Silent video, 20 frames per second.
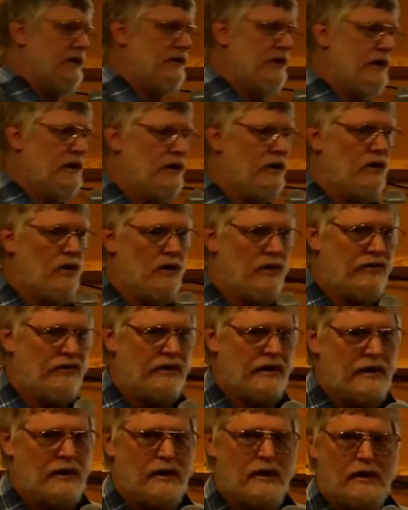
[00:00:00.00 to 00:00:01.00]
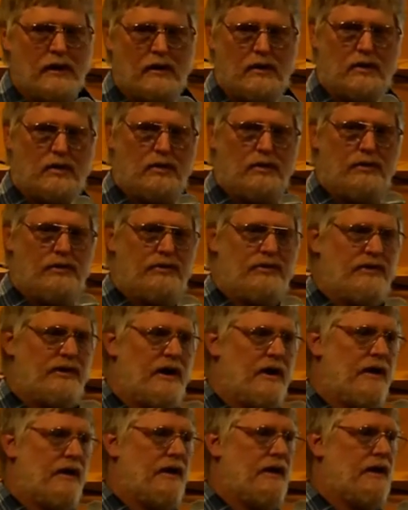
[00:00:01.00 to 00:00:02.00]
Sigurd Olson, who
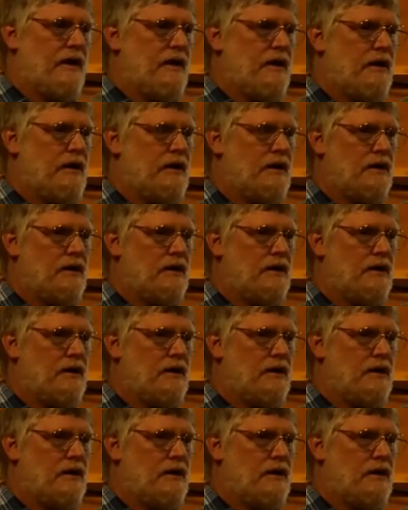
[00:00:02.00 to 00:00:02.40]
started,